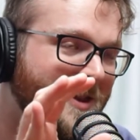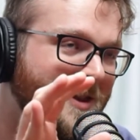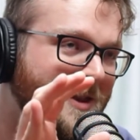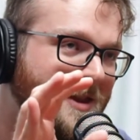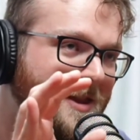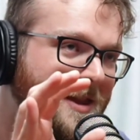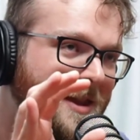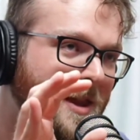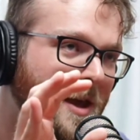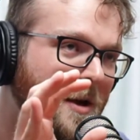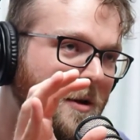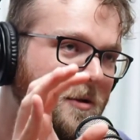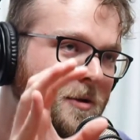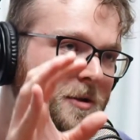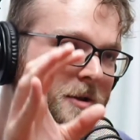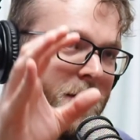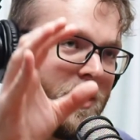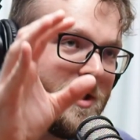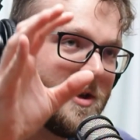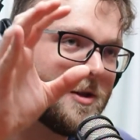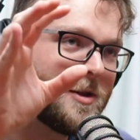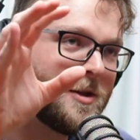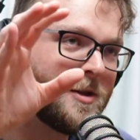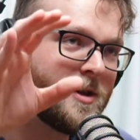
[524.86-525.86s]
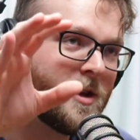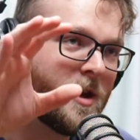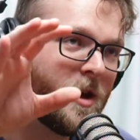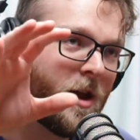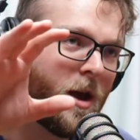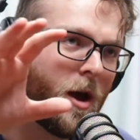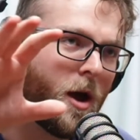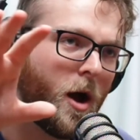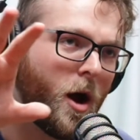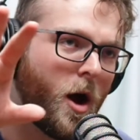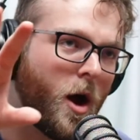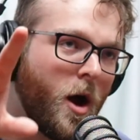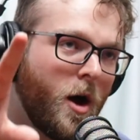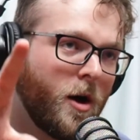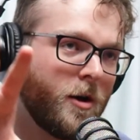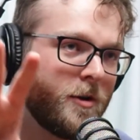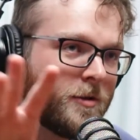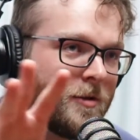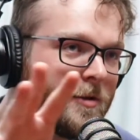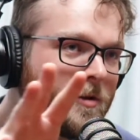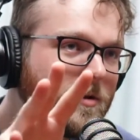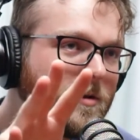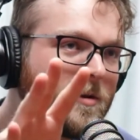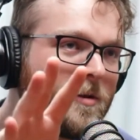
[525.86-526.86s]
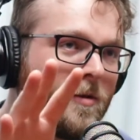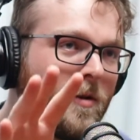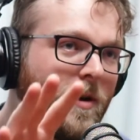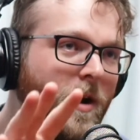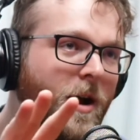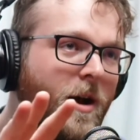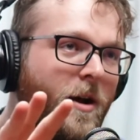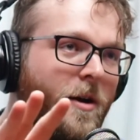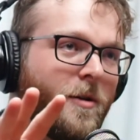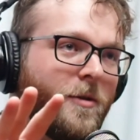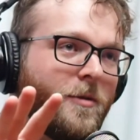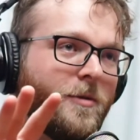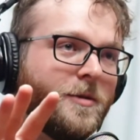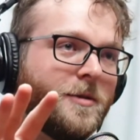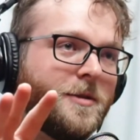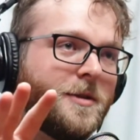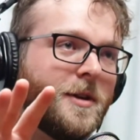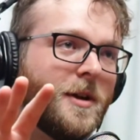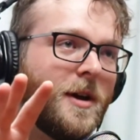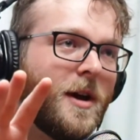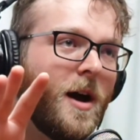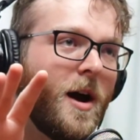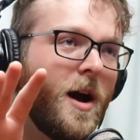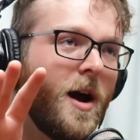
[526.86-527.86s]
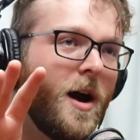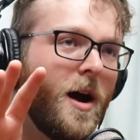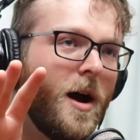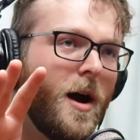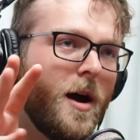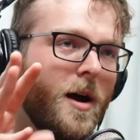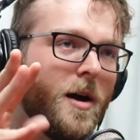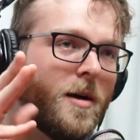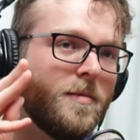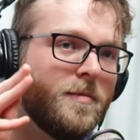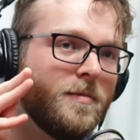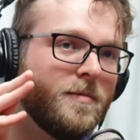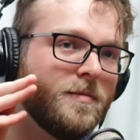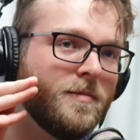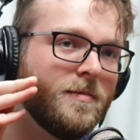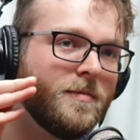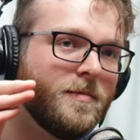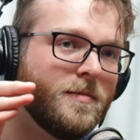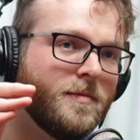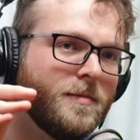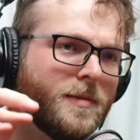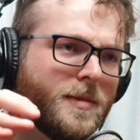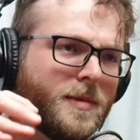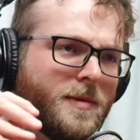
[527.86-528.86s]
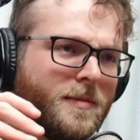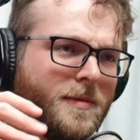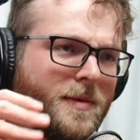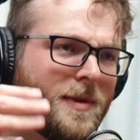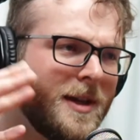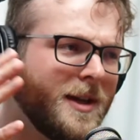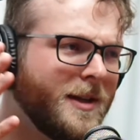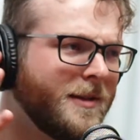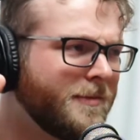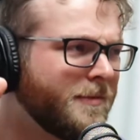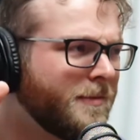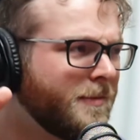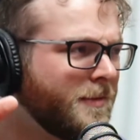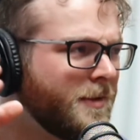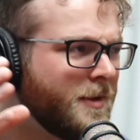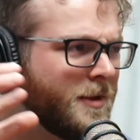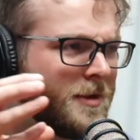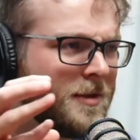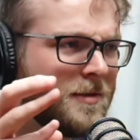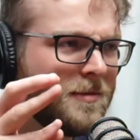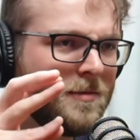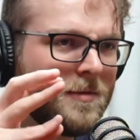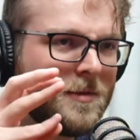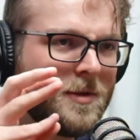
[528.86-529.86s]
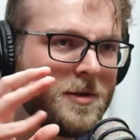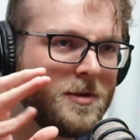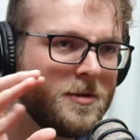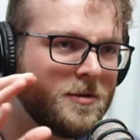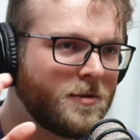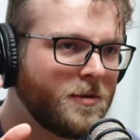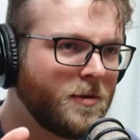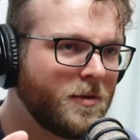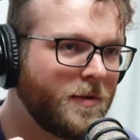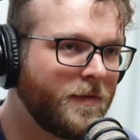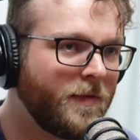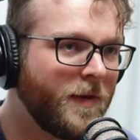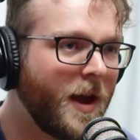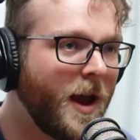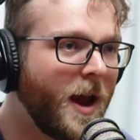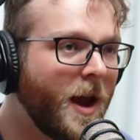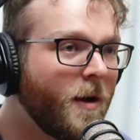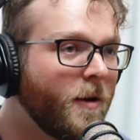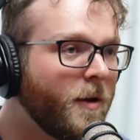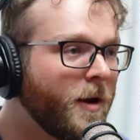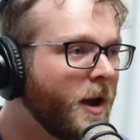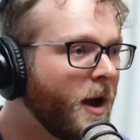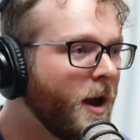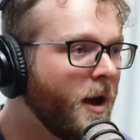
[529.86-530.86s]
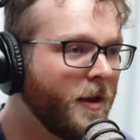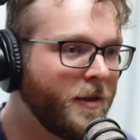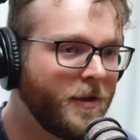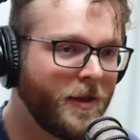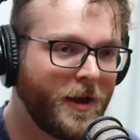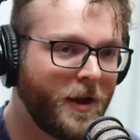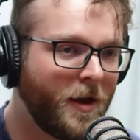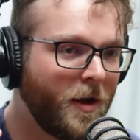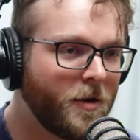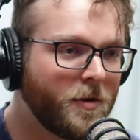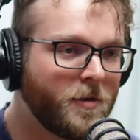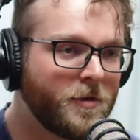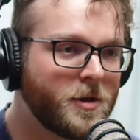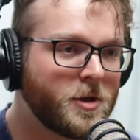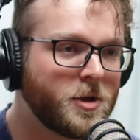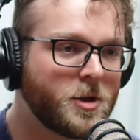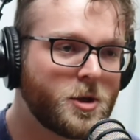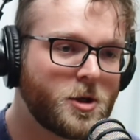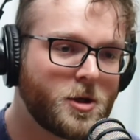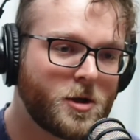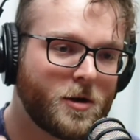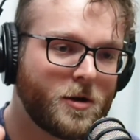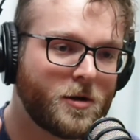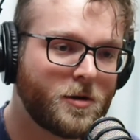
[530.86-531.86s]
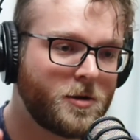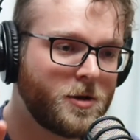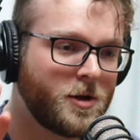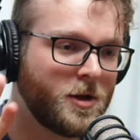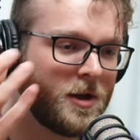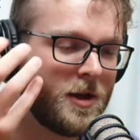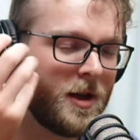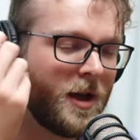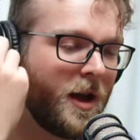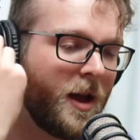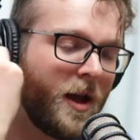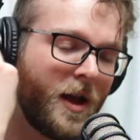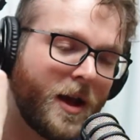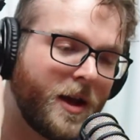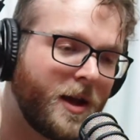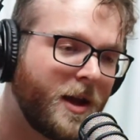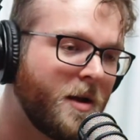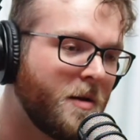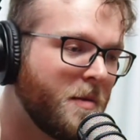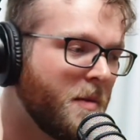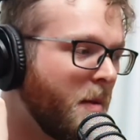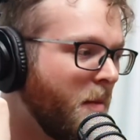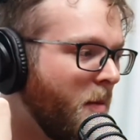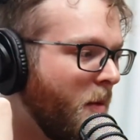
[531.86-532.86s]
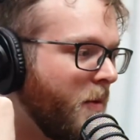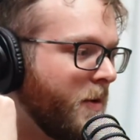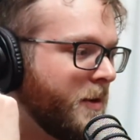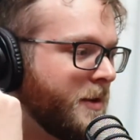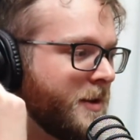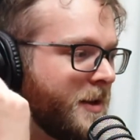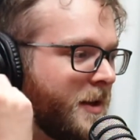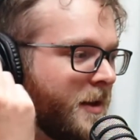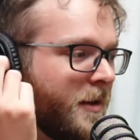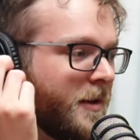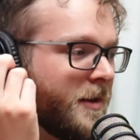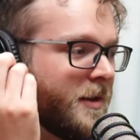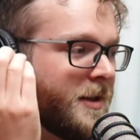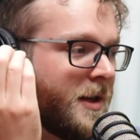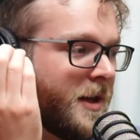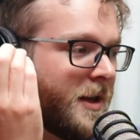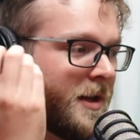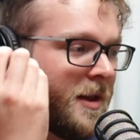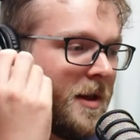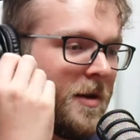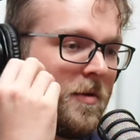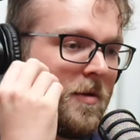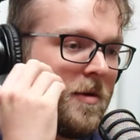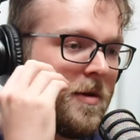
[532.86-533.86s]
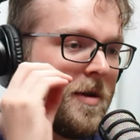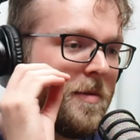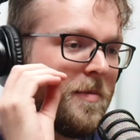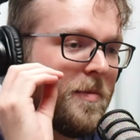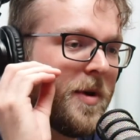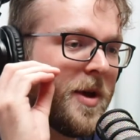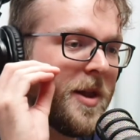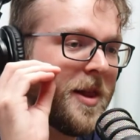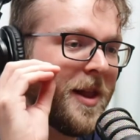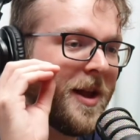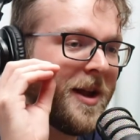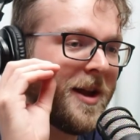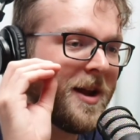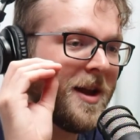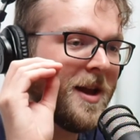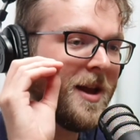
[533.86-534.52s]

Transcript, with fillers: there's this underground, like, just sort of area, like, under this church, and I can't remember what city they were in, but, like,